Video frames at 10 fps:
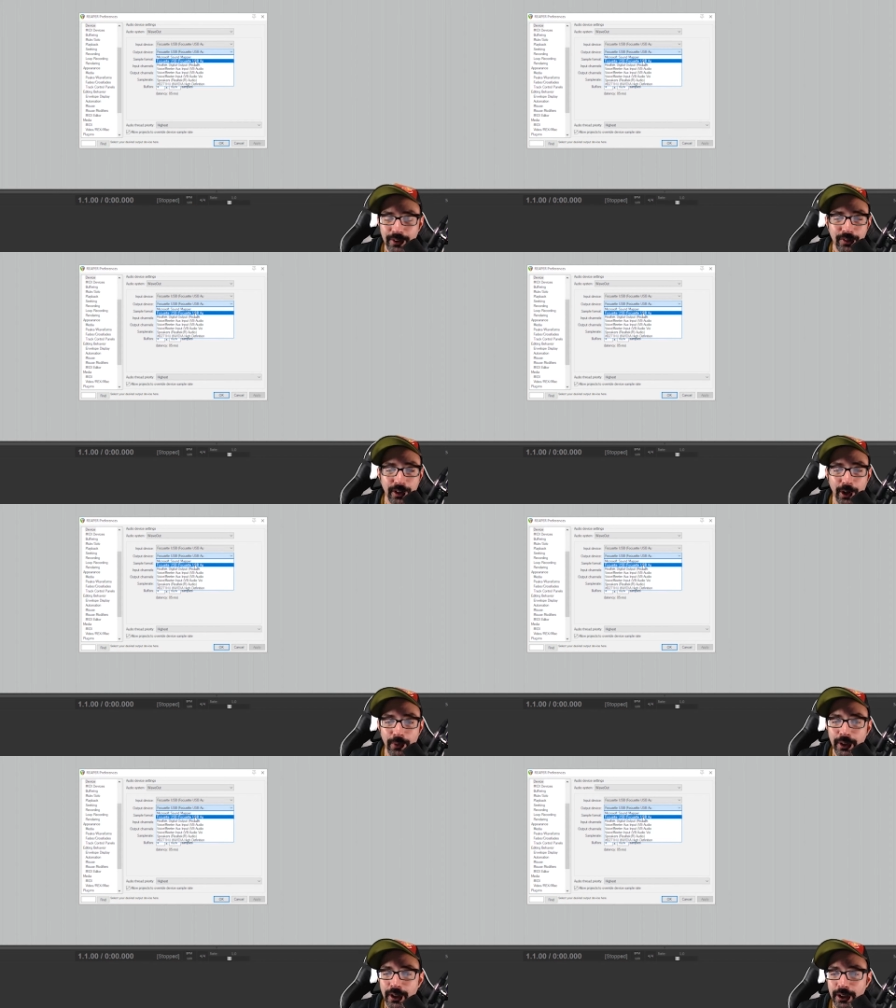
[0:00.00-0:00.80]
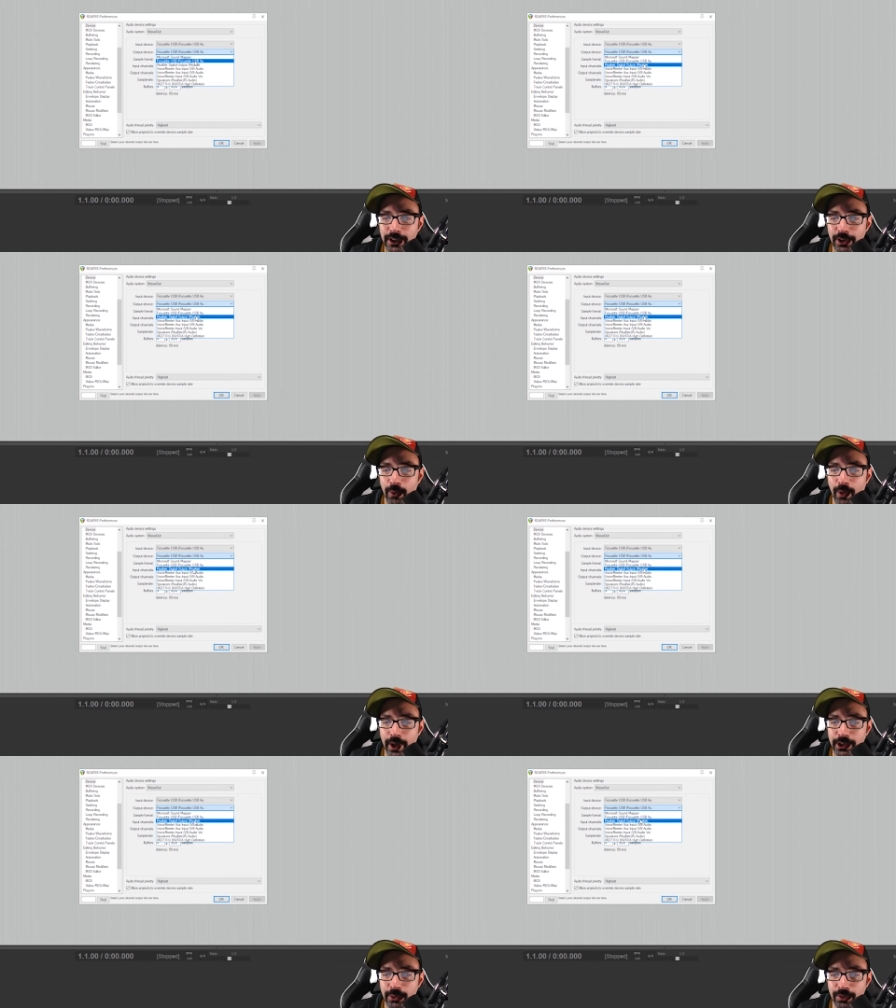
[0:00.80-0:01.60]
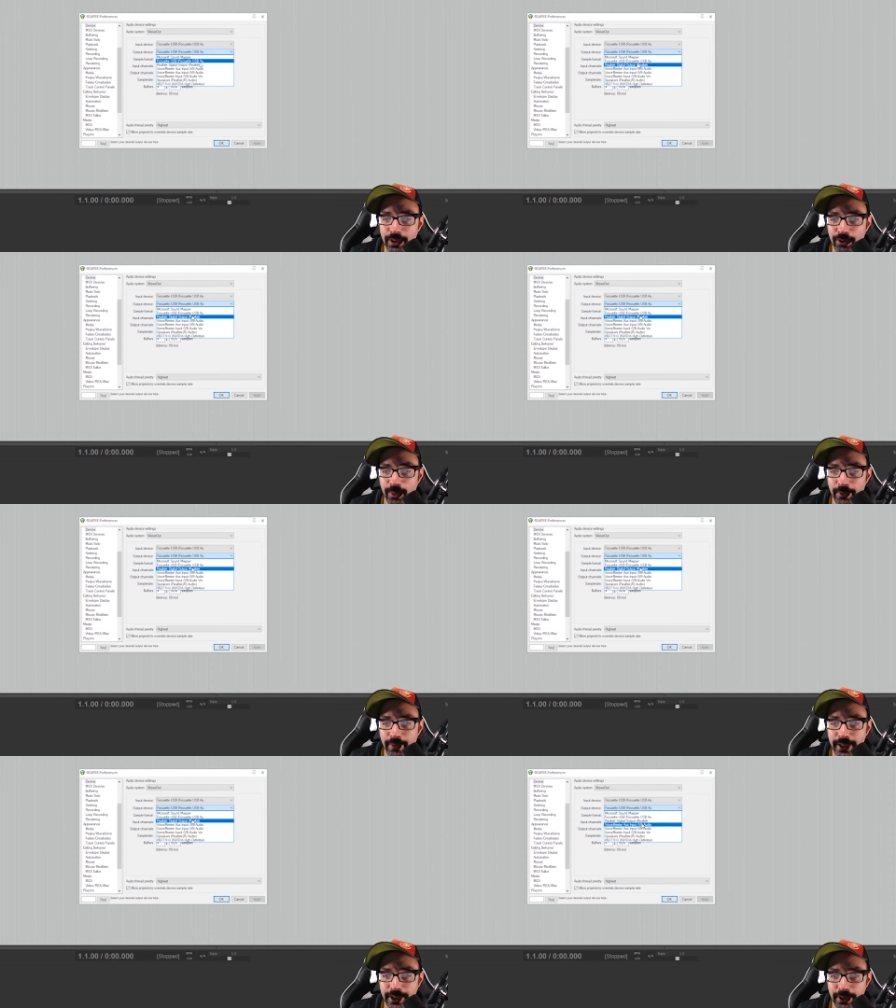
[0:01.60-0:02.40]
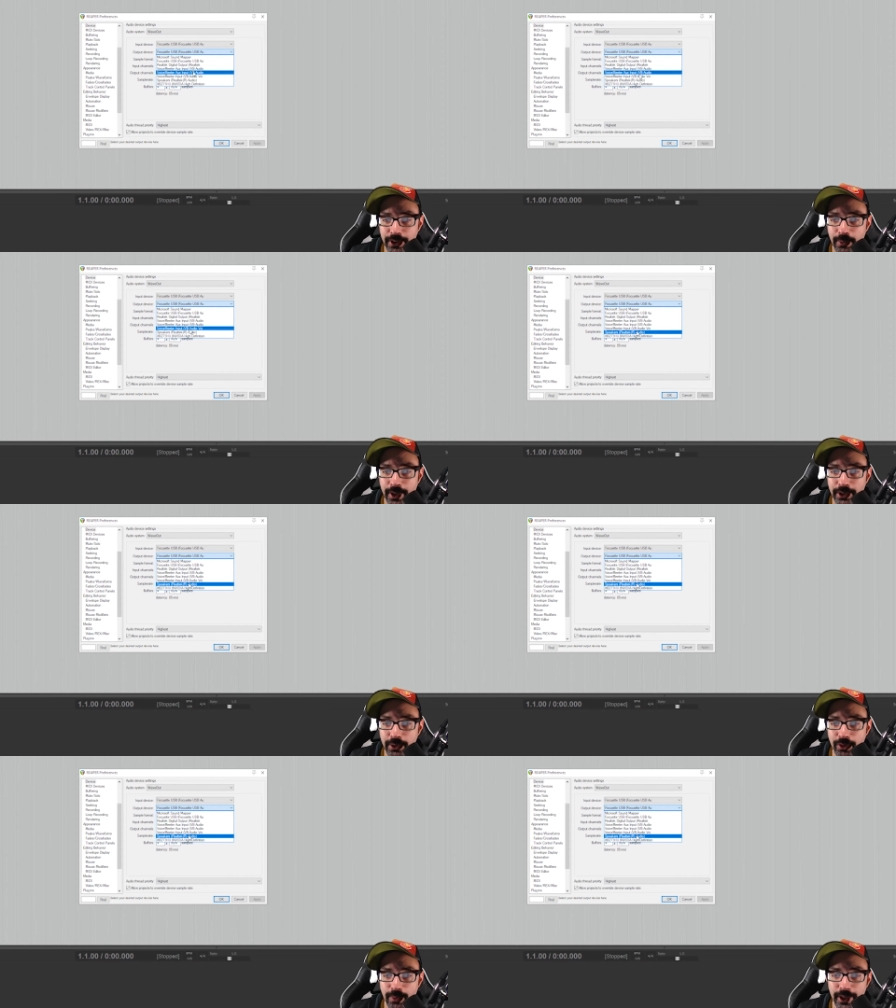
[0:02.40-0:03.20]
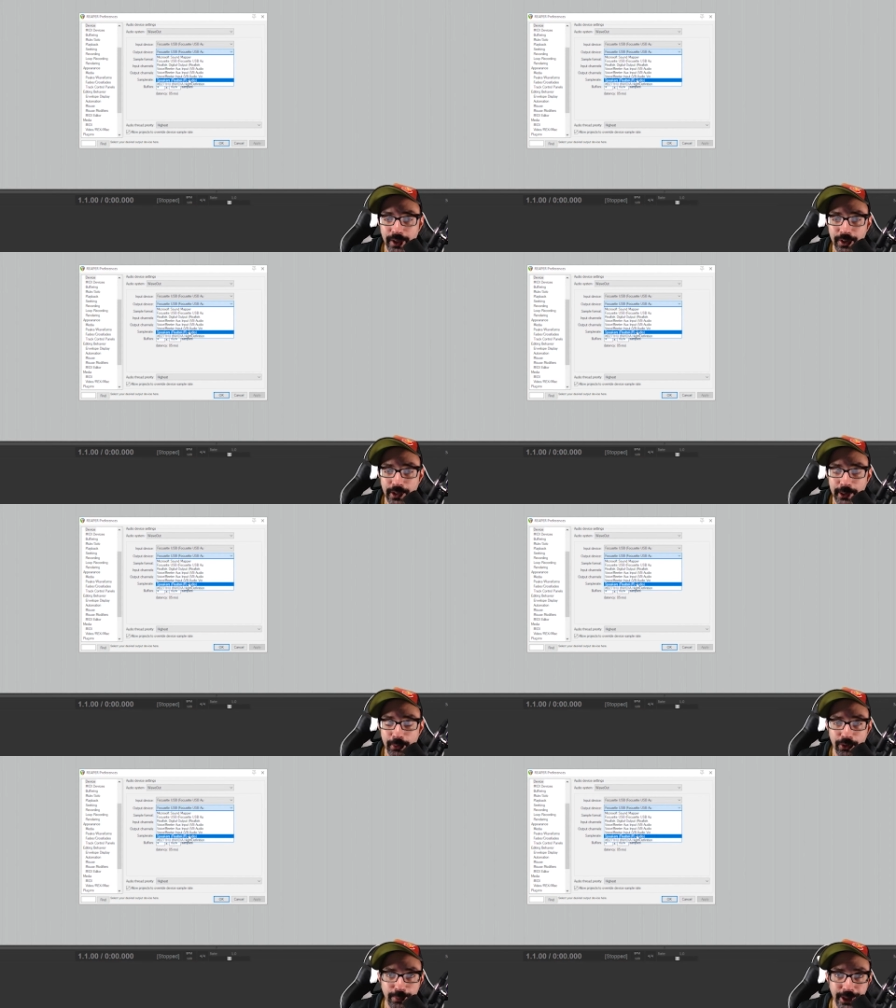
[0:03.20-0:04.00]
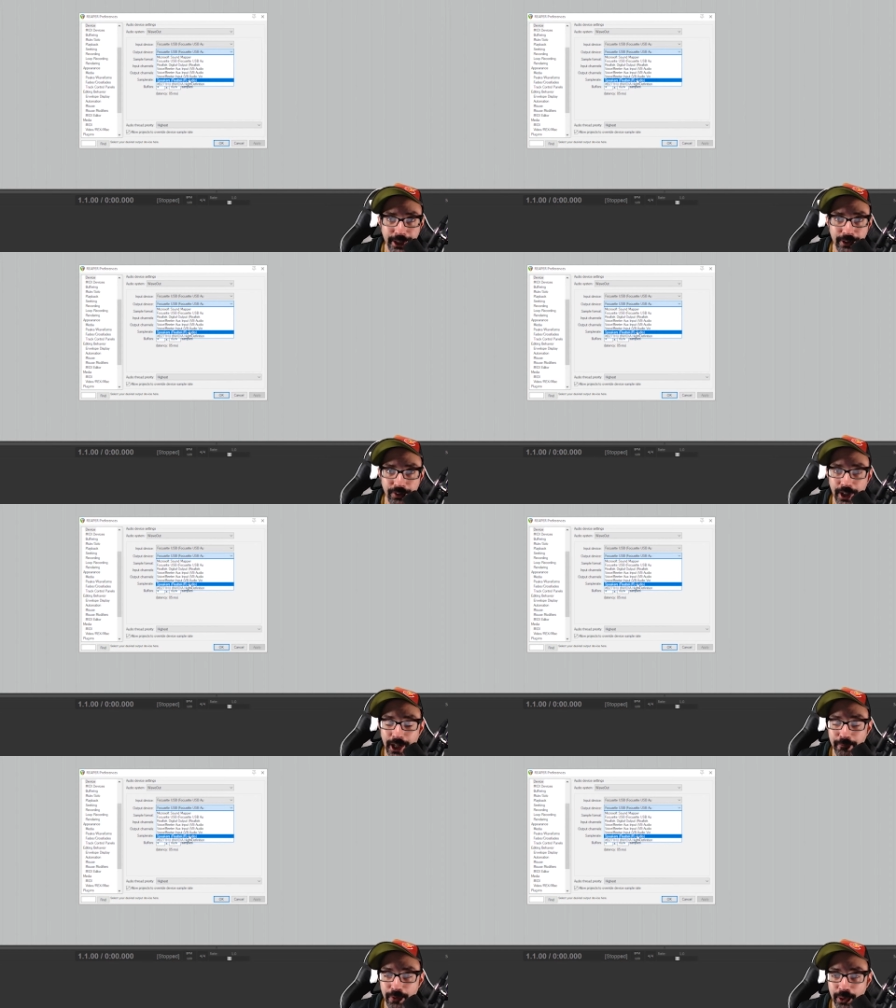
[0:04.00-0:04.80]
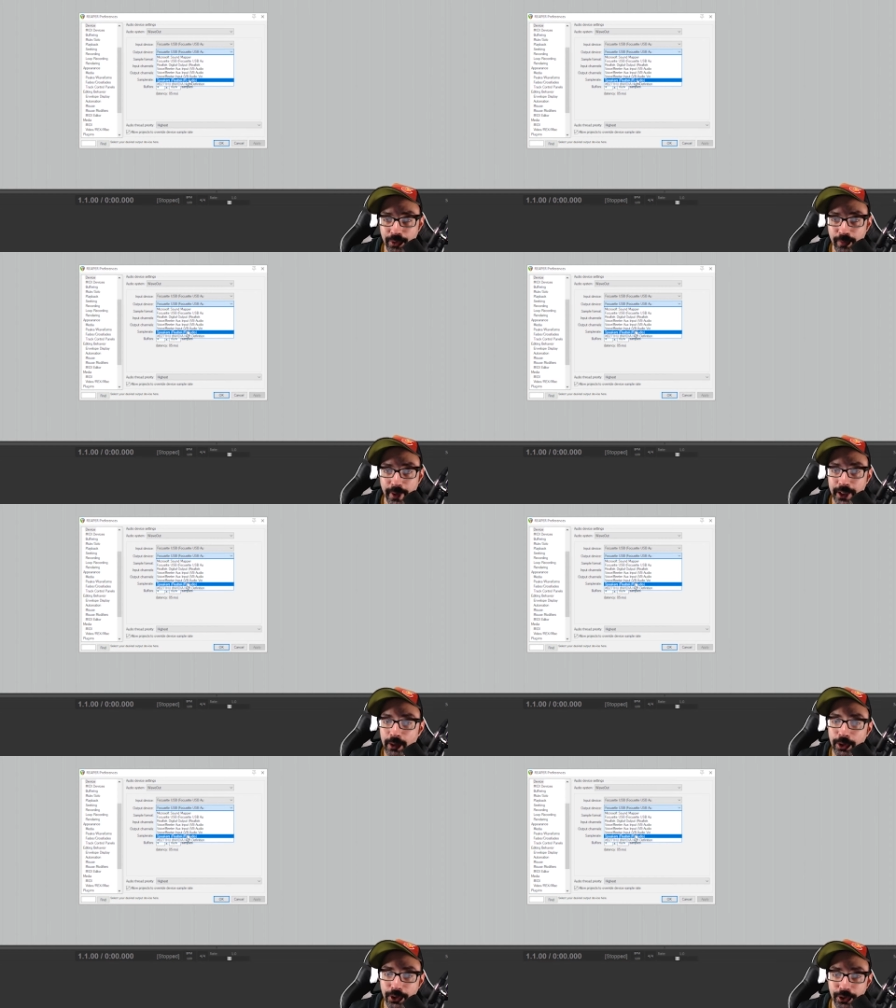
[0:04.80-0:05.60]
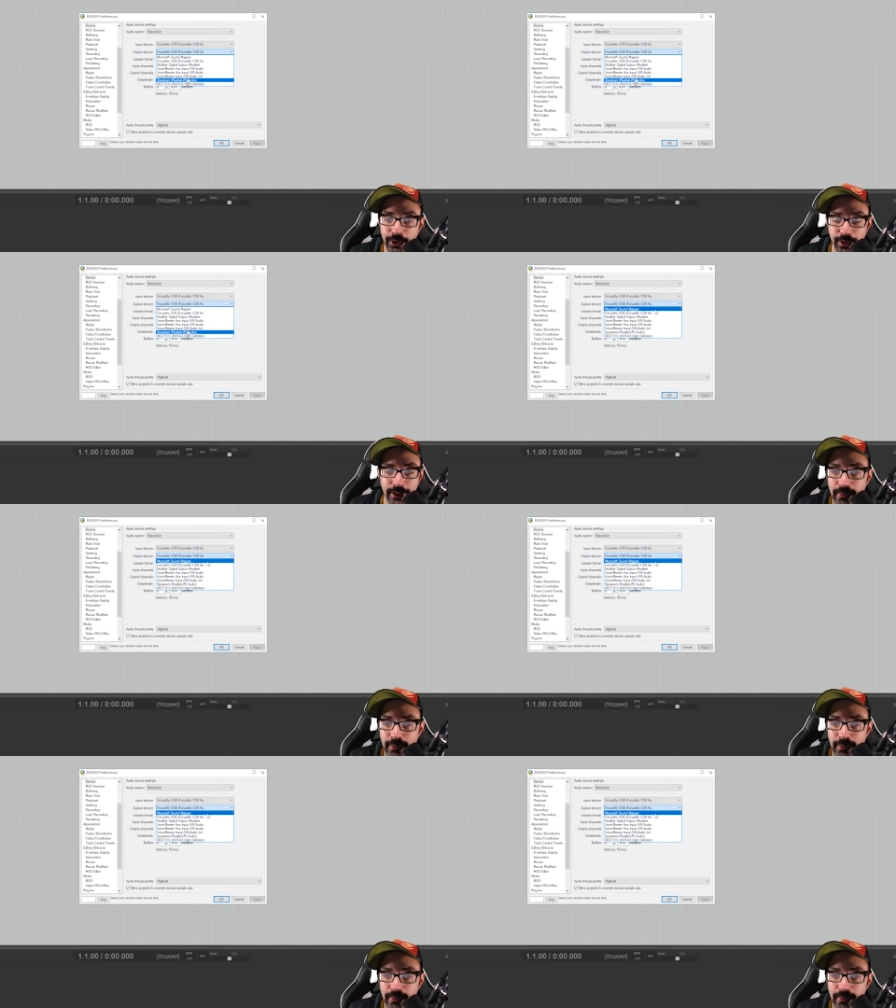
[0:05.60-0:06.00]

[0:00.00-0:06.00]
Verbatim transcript: So you don't want to use this one right here. You want to use the one that's either labeled speakers or headphones, depending on what you're using.